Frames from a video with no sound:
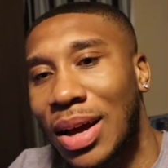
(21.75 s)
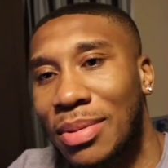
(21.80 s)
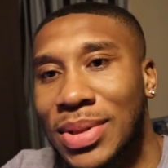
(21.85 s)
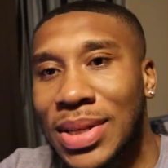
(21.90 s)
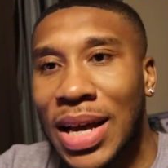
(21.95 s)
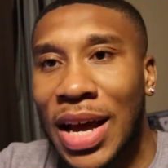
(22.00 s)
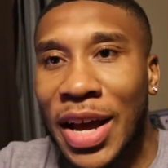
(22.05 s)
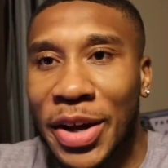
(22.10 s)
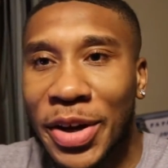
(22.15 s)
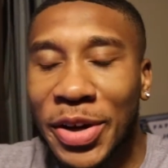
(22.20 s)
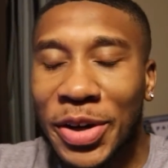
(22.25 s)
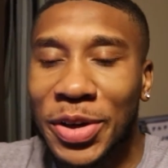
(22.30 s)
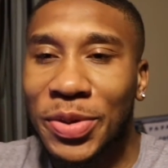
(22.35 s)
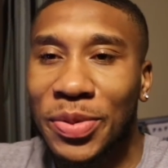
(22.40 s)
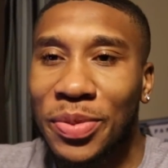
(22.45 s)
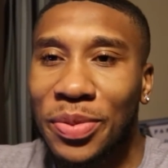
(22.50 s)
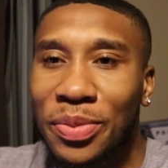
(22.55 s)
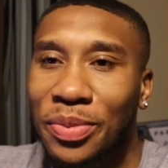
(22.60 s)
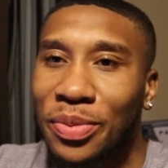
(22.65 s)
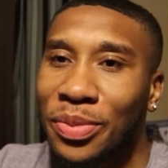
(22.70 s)

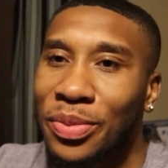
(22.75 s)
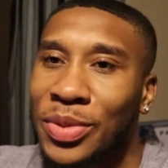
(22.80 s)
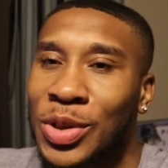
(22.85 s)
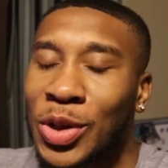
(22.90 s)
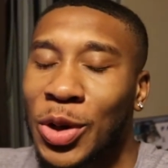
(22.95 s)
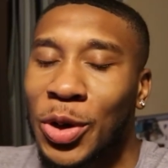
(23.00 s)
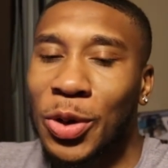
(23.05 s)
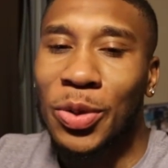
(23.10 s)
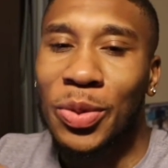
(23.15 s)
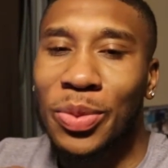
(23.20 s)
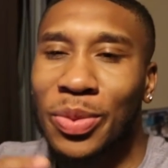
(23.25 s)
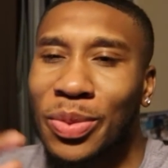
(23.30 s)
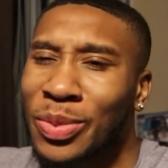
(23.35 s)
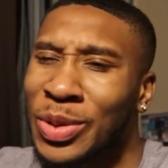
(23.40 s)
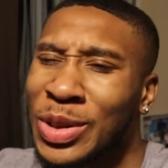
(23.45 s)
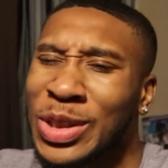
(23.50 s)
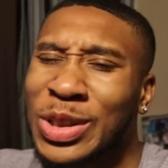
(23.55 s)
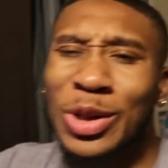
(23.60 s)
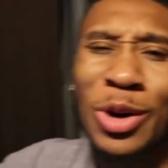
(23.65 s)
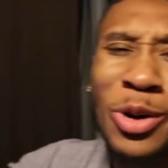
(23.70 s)
Tired. So,
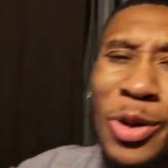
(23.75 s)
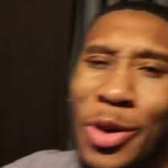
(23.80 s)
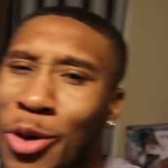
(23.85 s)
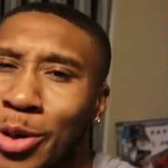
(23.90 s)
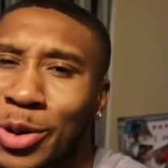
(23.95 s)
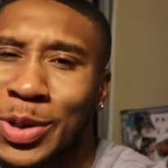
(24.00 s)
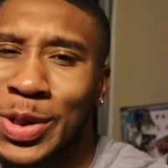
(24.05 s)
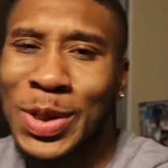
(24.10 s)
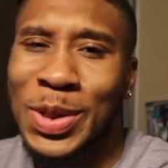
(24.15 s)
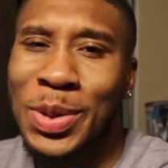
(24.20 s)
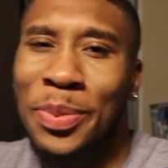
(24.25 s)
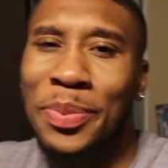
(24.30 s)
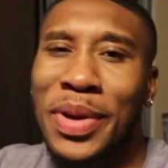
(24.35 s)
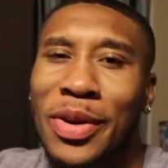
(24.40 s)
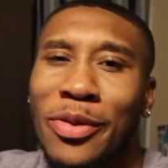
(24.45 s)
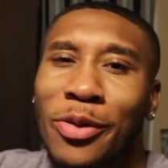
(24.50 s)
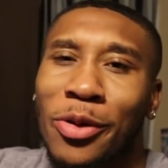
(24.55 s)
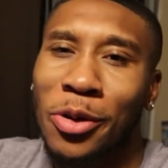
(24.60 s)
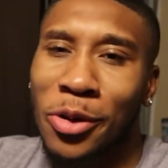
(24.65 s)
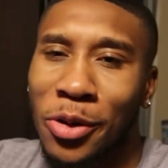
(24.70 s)
we're just going to go some
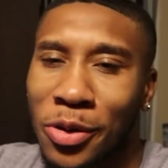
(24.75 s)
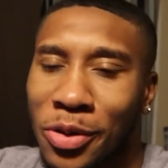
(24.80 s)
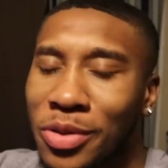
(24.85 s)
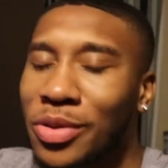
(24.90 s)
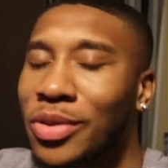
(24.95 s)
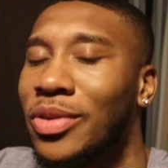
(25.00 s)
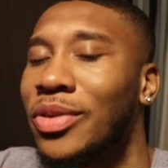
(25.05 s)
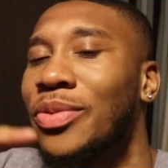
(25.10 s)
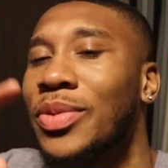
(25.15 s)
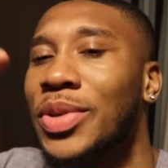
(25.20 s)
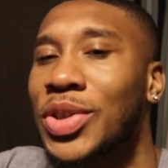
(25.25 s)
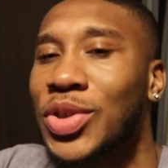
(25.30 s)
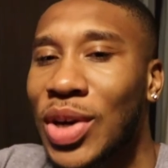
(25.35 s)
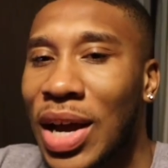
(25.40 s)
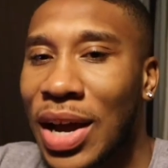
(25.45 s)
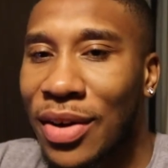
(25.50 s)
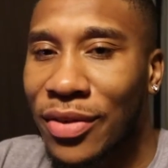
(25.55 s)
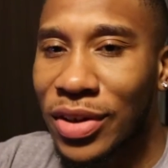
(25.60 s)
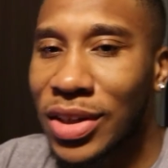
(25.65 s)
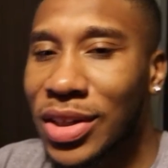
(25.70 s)
B-roll, me
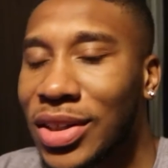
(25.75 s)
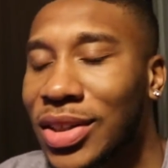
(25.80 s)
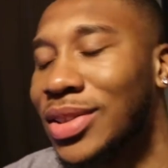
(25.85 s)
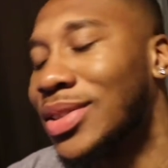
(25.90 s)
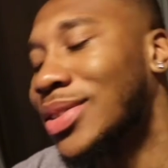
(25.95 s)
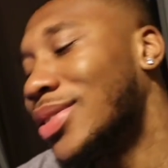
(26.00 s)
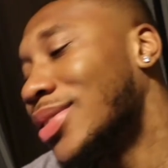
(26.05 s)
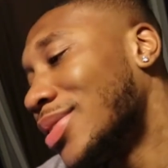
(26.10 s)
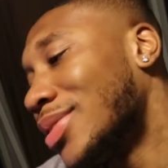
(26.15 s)
traveling.